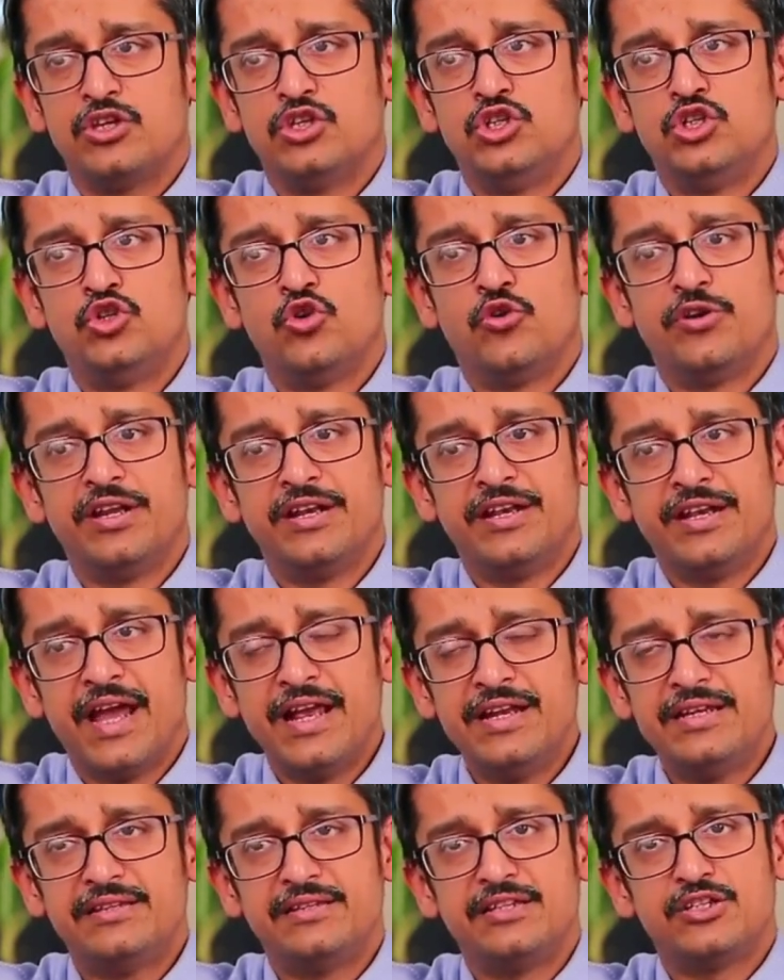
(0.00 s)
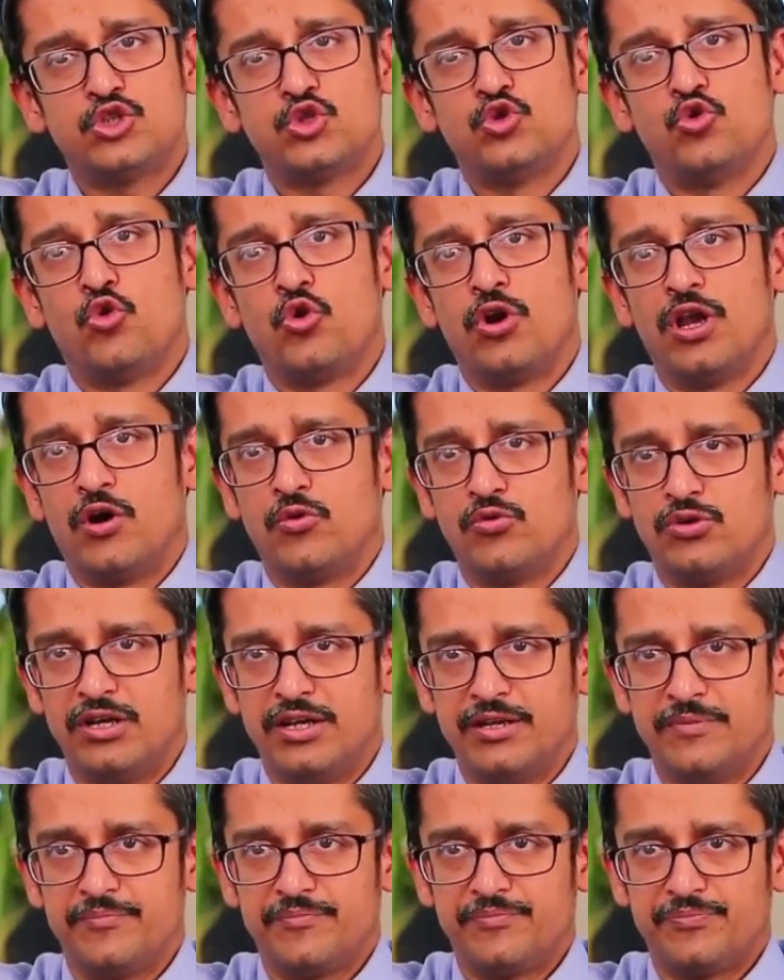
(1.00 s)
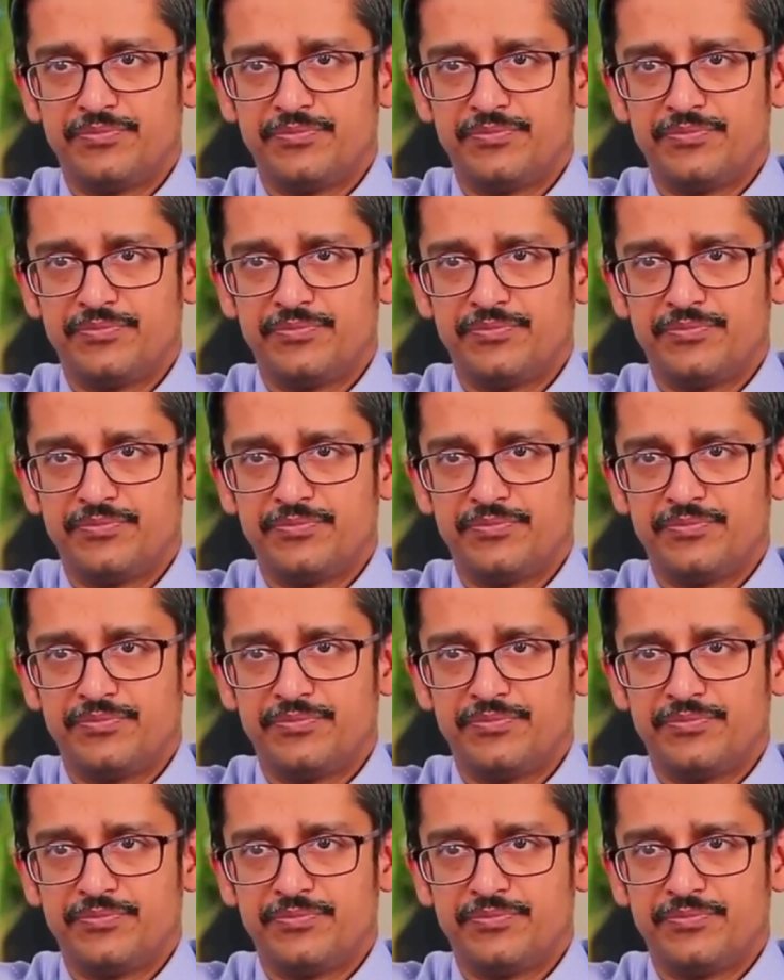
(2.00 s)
During night, they snore loudly.